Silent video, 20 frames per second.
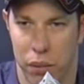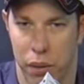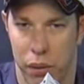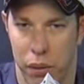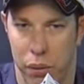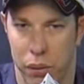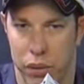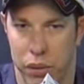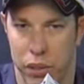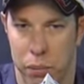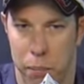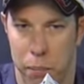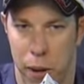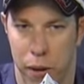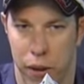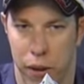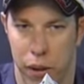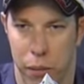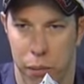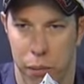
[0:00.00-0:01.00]
whether it was the
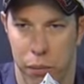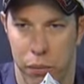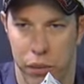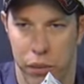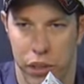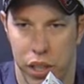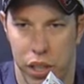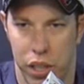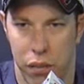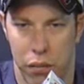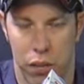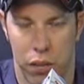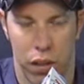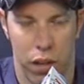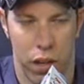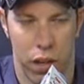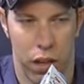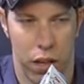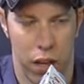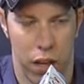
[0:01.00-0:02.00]
penalty that we
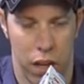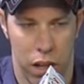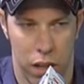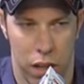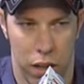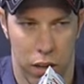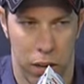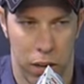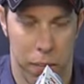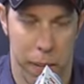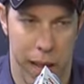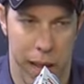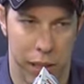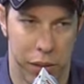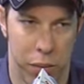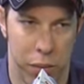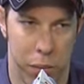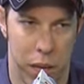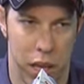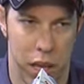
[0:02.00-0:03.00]
received the
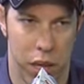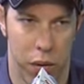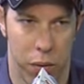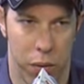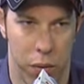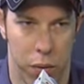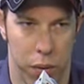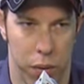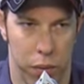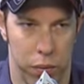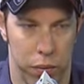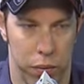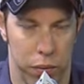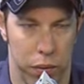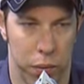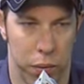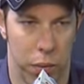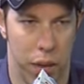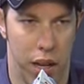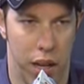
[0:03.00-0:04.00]
past week or
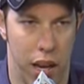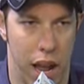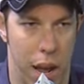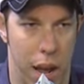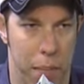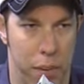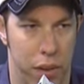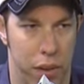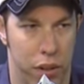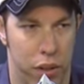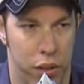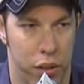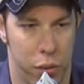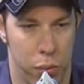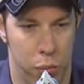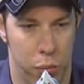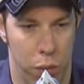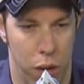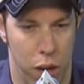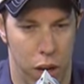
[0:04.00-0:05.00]
the one that happened
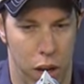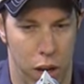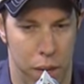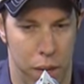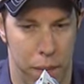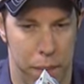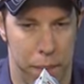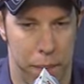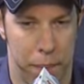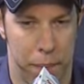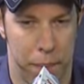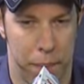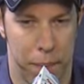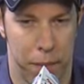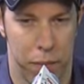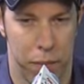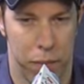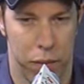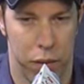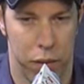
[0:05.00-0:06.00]
to
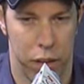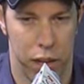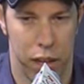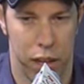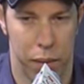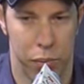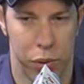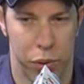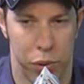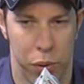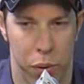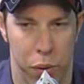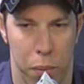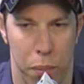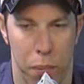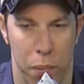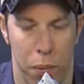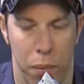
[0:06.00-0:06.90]
the Gibbs group.